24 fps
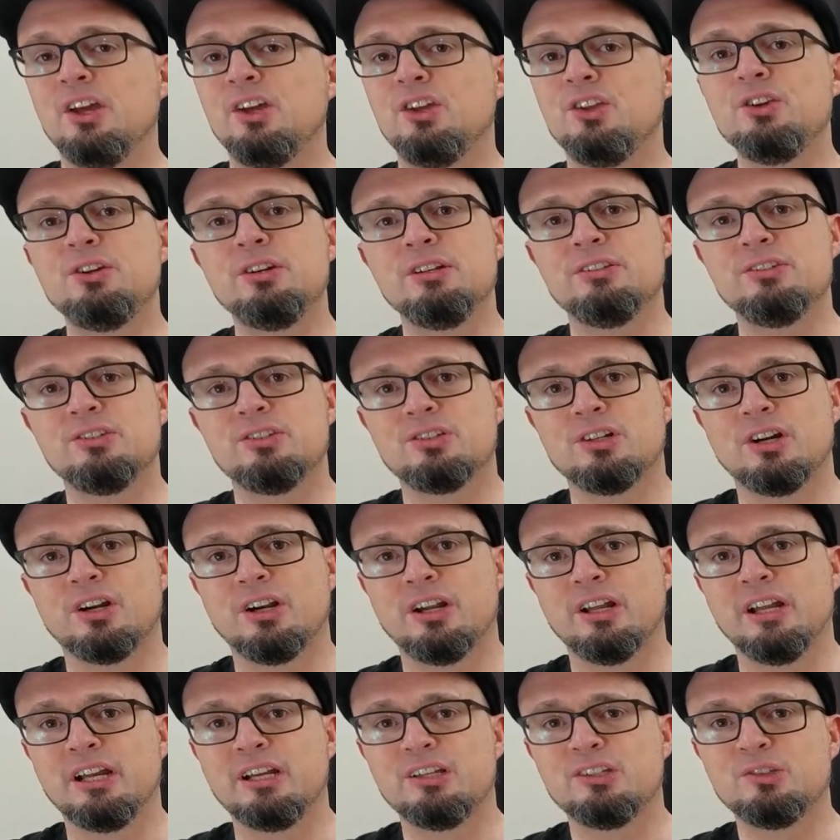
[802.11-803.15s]
You could
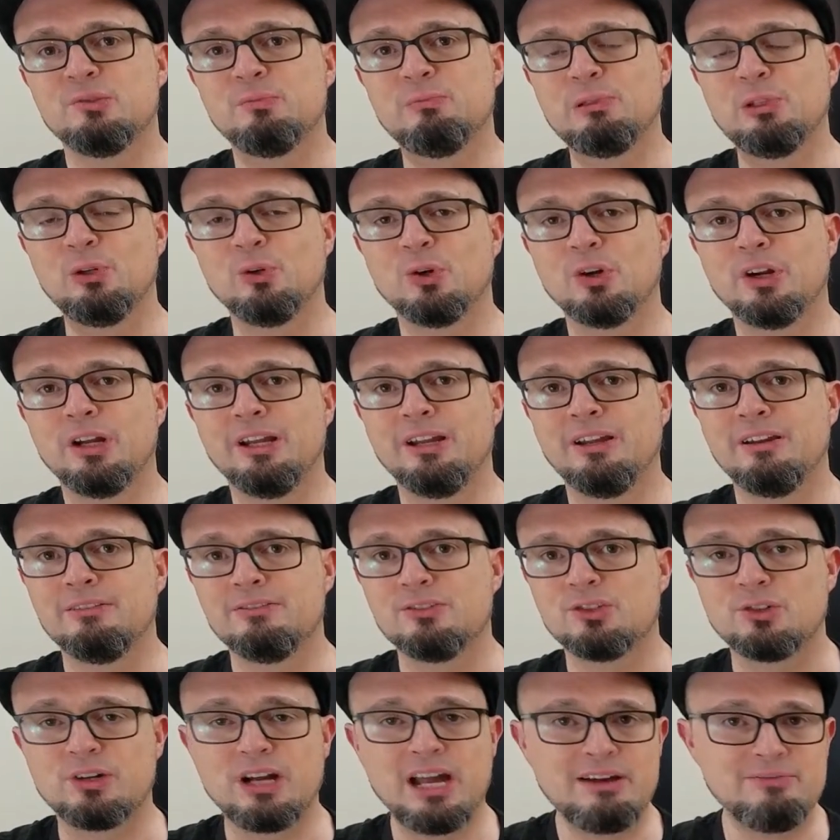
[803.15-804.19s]
start exploring
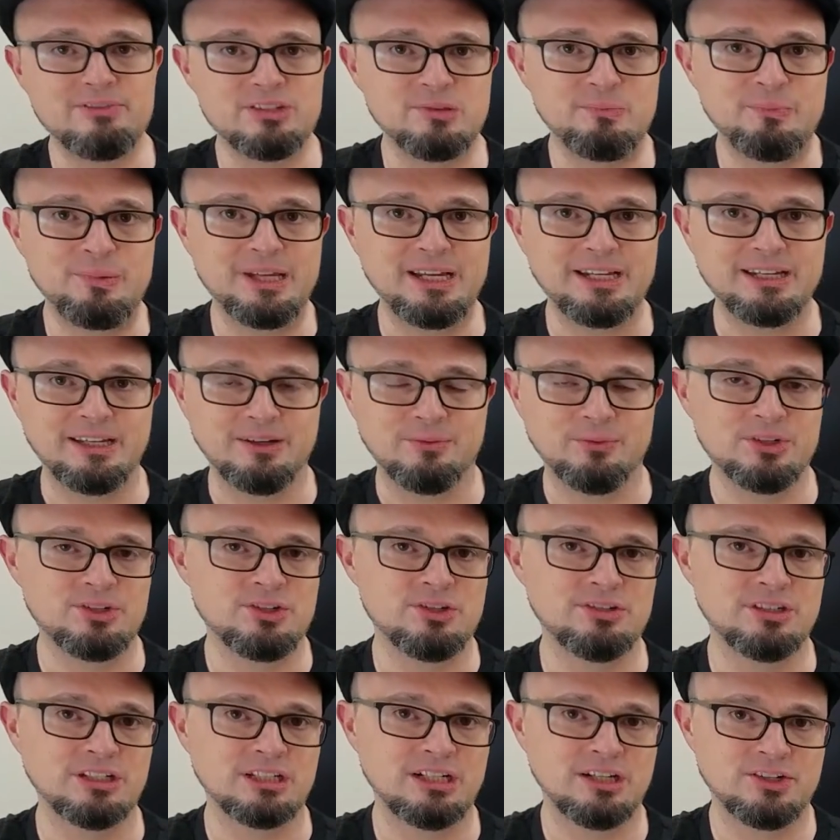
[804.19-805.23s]
Travis picking, which
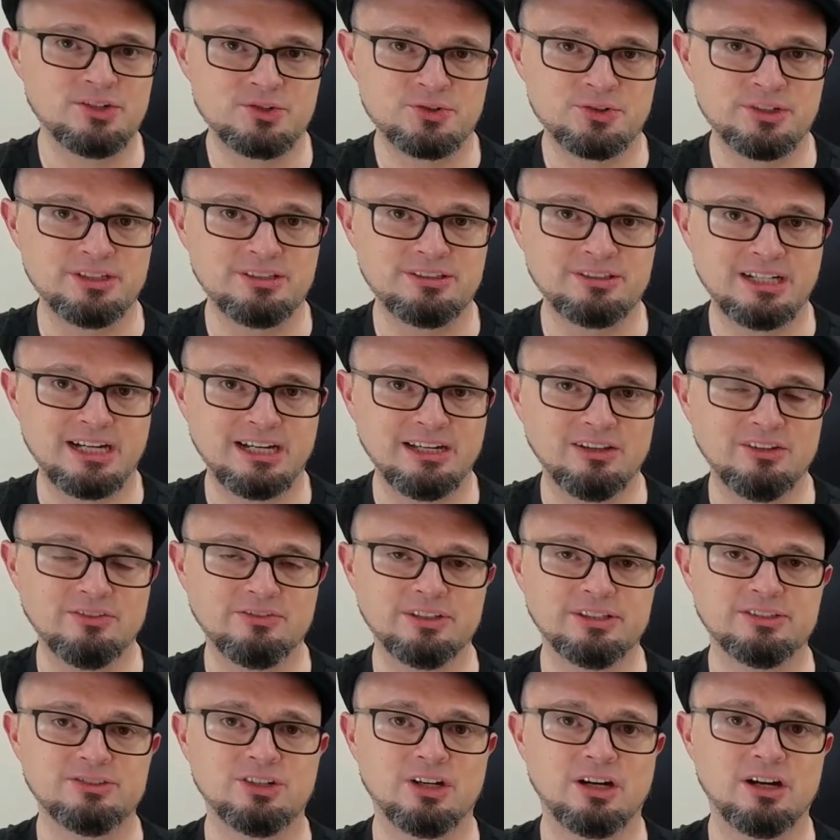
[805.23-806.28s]
is a country style of
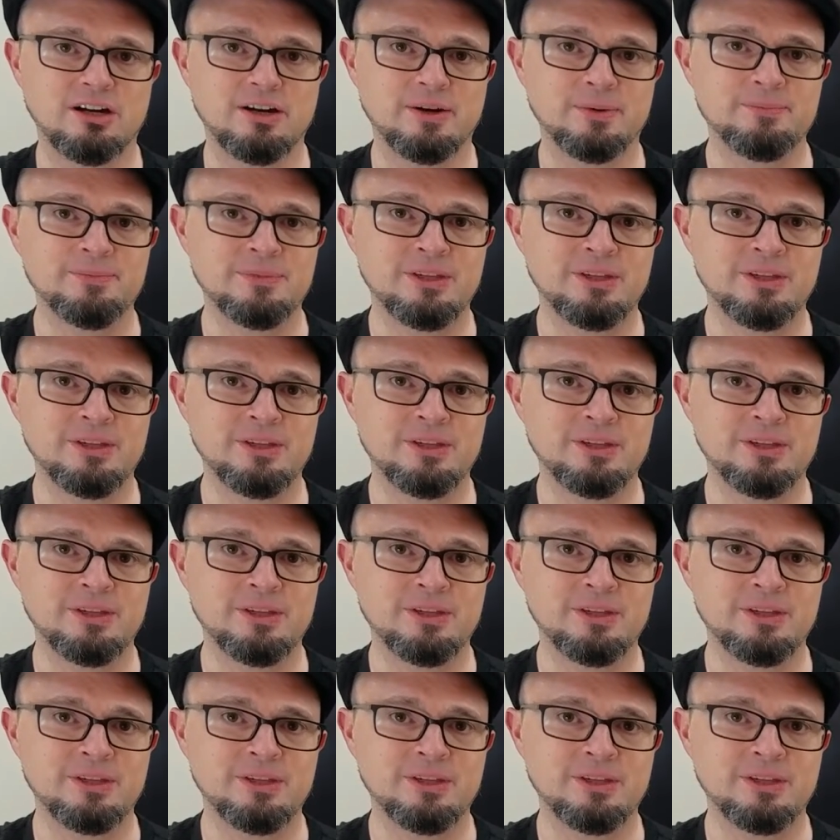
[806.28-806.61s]
guitar